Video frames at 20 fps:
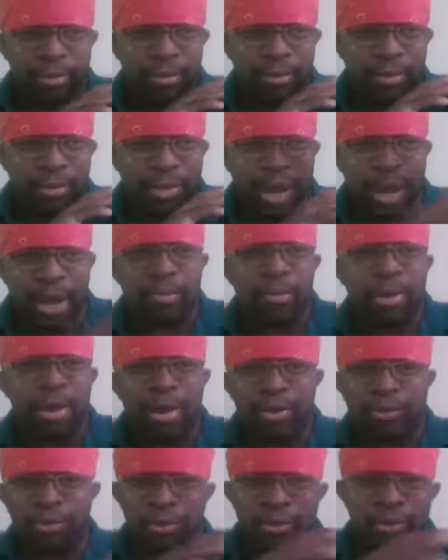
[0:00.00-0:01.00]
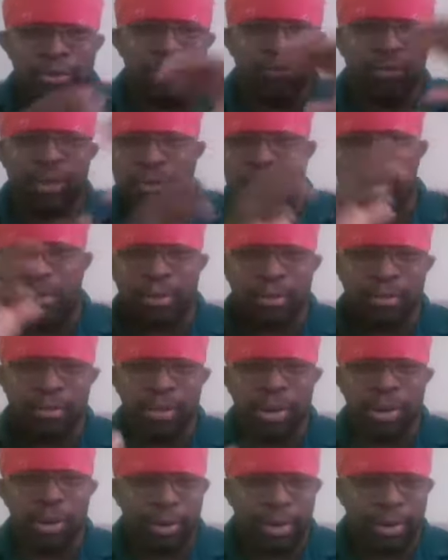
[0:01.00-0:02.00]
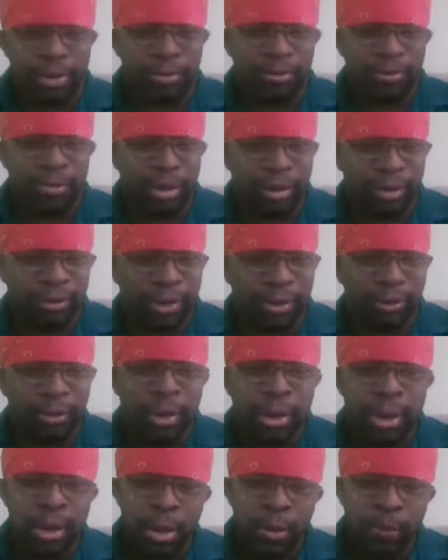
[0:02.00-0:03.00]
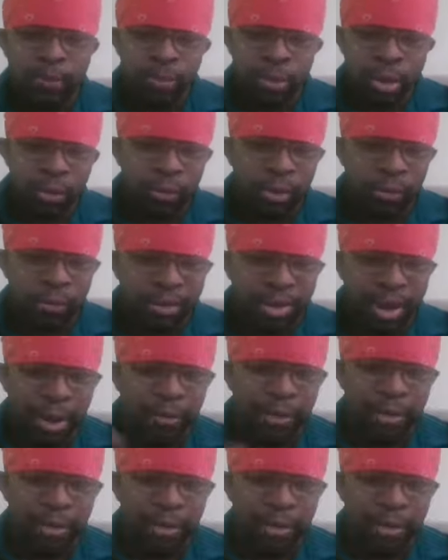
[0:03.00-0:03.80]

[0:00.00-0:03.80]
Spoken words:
comrades when we were, you know, in the military. We were down in